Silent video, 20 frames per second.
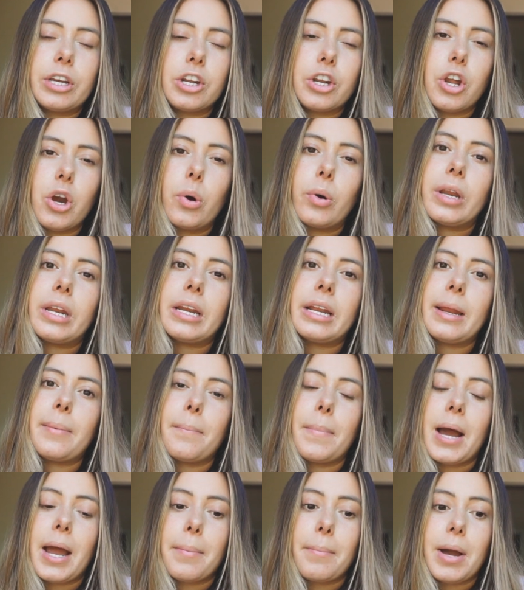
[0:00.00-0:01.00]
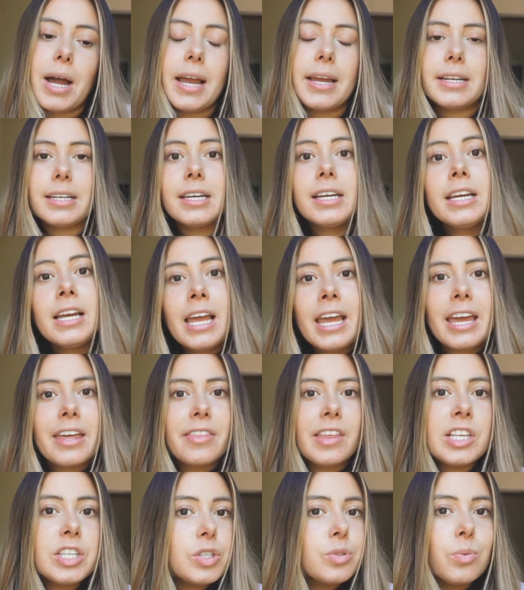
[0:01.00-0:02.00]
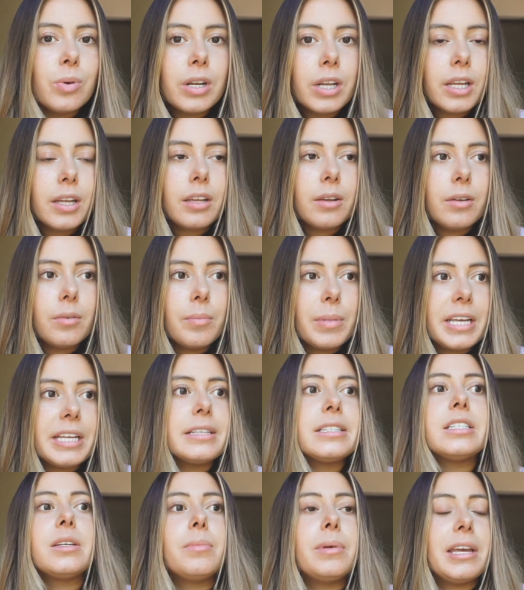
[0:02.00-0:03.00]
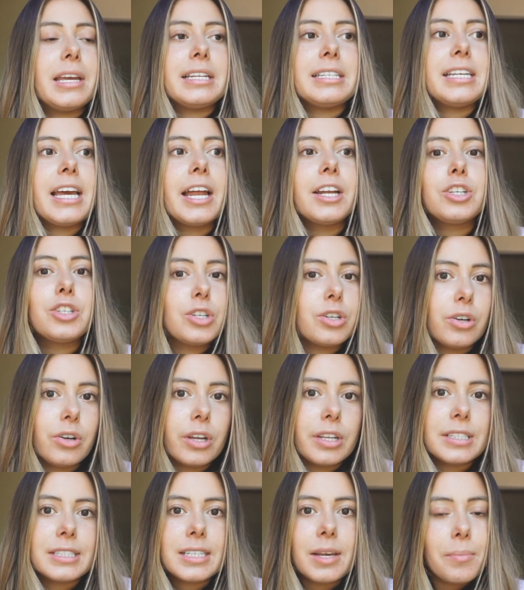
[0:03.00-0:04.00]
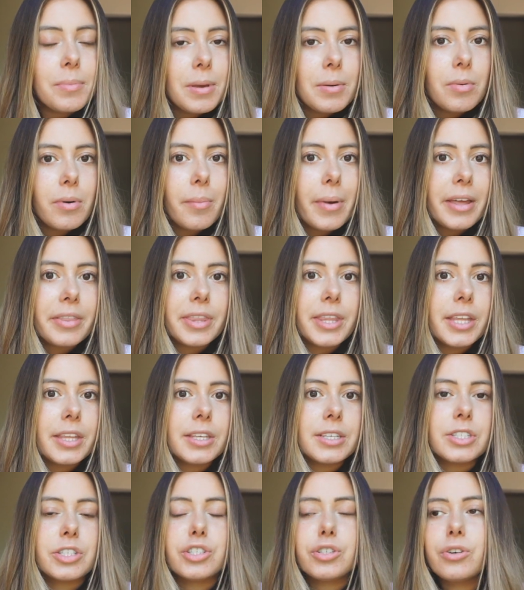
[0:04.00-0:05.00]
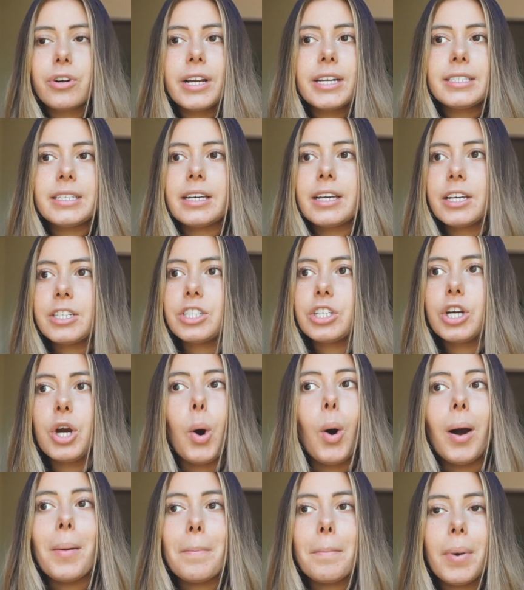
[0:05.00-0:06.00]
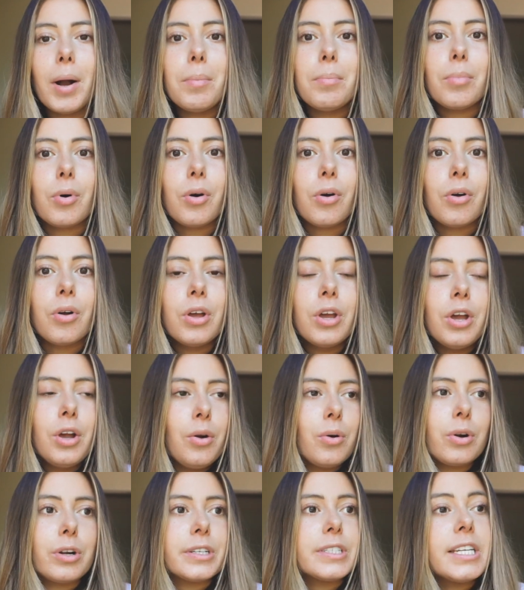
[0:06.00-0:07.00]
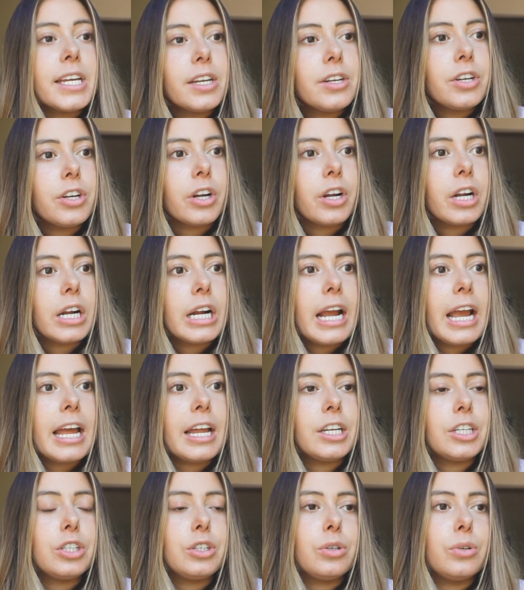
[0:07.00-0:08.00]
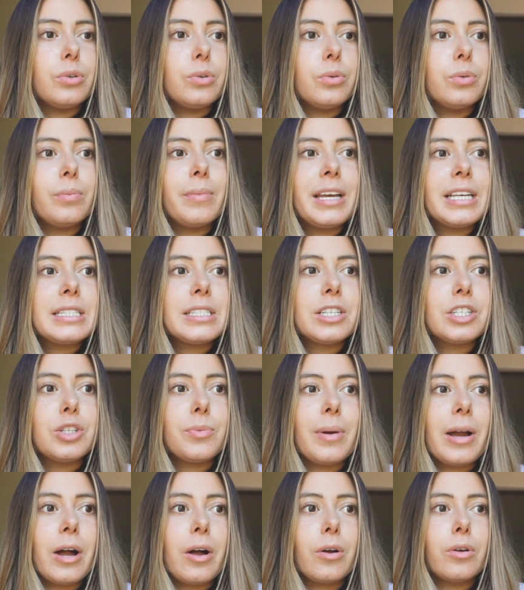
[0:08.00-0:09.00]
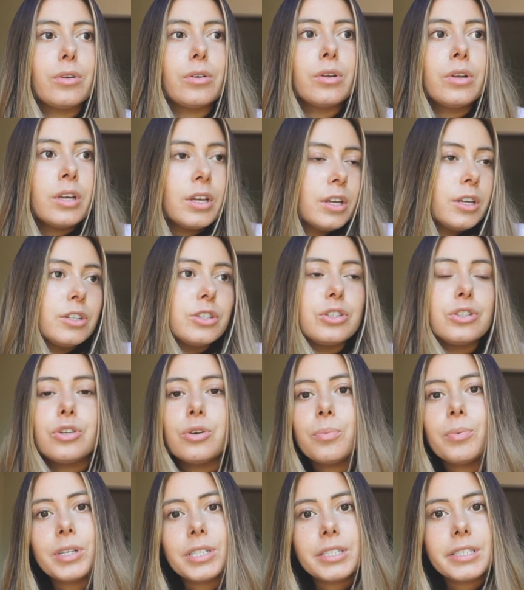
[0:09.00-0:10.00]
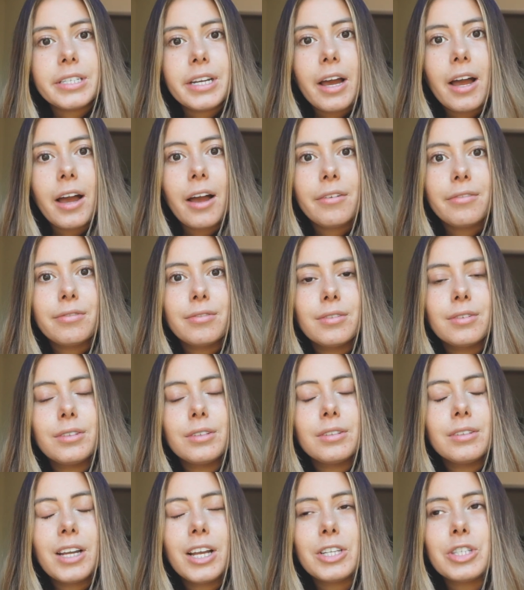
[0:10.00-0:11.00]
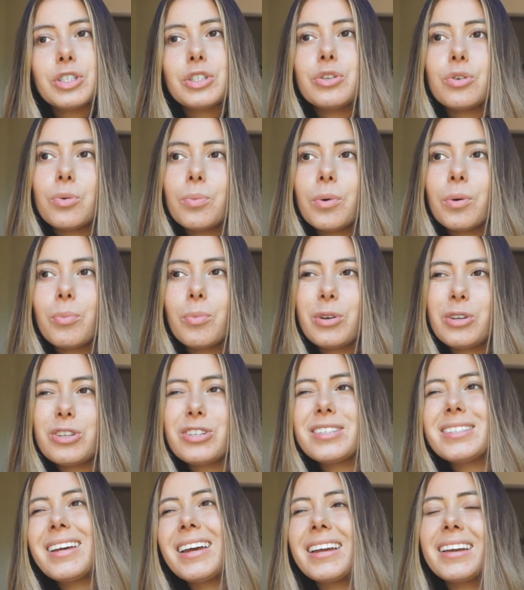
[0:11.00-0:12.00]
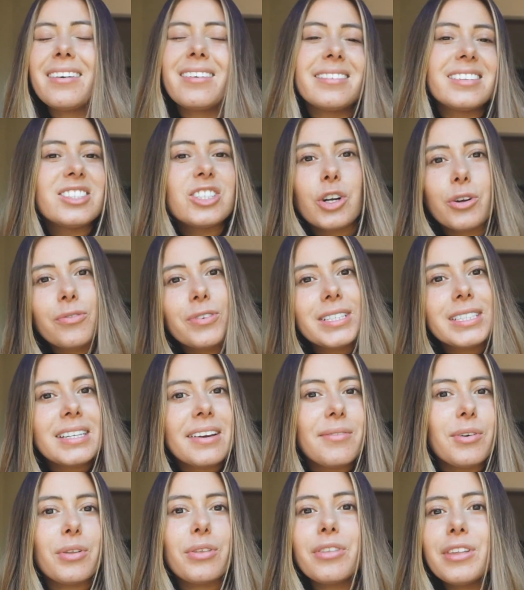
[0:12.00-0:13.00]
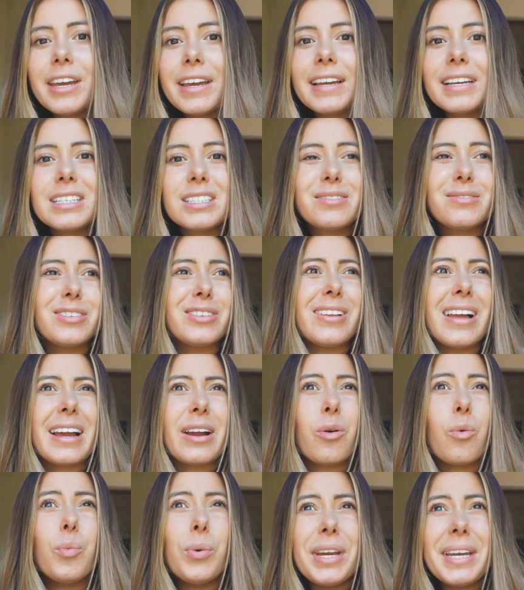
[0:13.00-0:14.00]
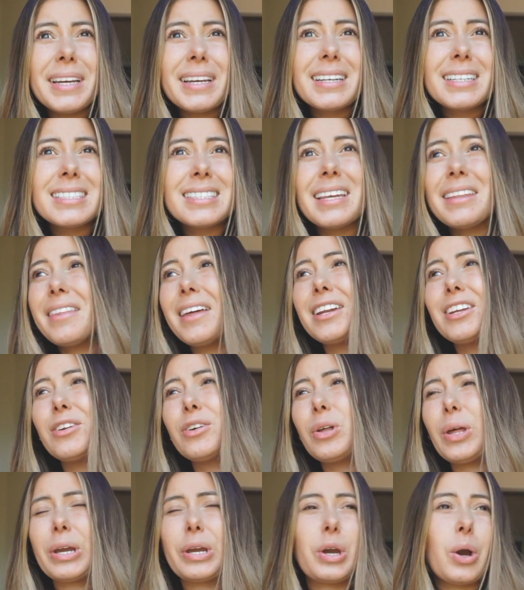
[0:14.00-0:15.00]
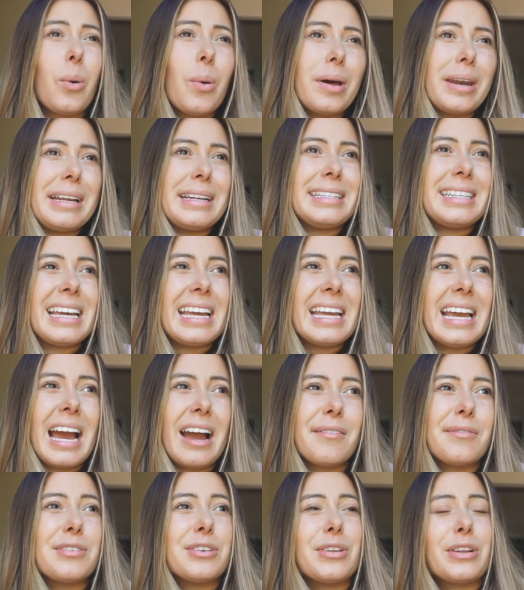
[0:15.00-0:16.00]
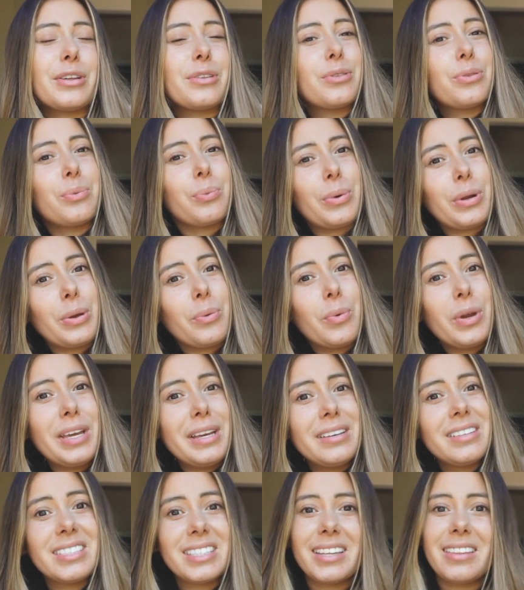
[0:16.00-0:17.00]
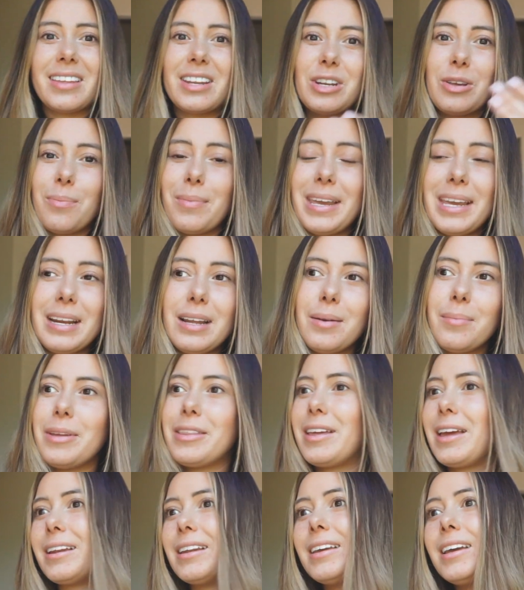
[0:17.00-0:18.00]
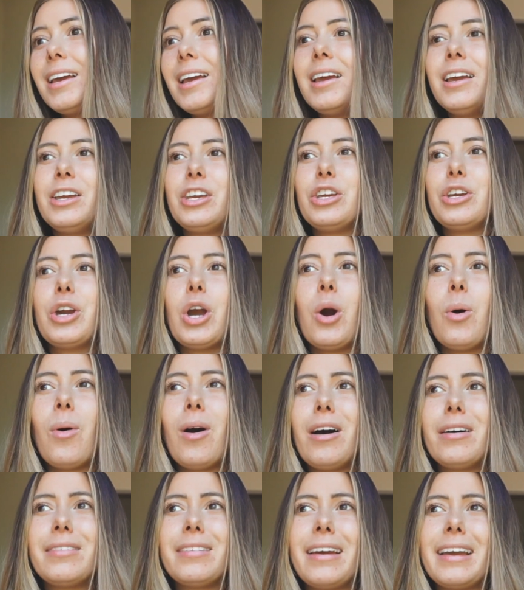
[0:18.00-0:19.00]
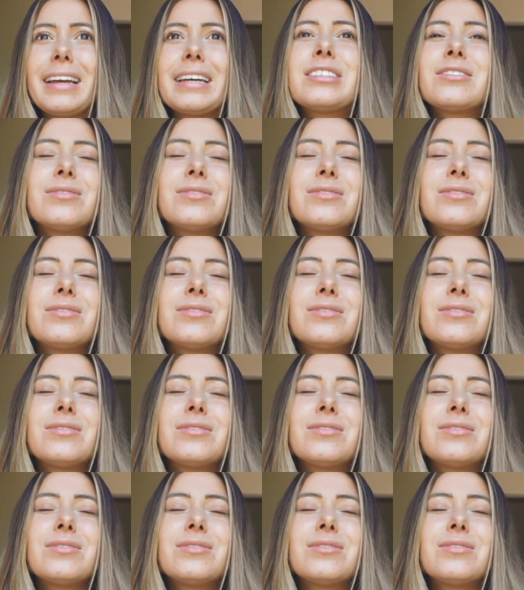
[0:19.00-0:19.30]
noted in my mind. And this is what it means to be intentional. And some people might think this is crazy because you go on Bumble or Tinder and you message about stupid stuff. Not stupid, but just like surface level things for like weeks, and then you like go on a date after like 3 weeks, and then you meet him, and then you go on like